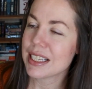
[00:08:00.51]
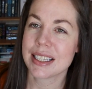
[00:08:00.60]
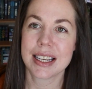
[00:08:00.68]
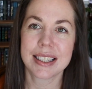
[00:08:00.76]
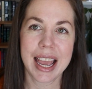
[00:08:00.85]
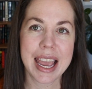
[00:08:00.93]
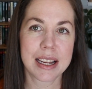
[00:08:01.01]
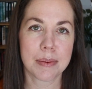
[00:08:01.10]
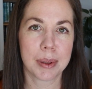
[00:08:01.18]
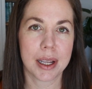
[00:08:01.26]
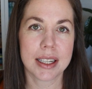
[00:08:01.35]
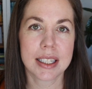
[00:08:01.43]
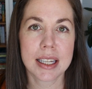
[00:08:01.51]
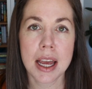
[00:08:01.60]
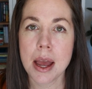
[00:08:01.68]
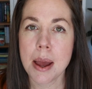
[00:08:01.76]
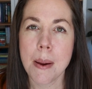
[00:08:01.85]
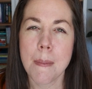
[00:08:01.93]
this says 8+,
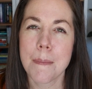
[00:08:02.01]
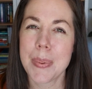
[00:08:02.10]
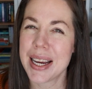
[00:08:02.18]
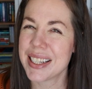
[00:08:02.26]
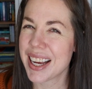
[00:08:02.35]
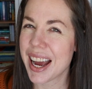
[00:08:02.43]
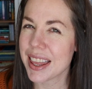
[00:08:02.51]
but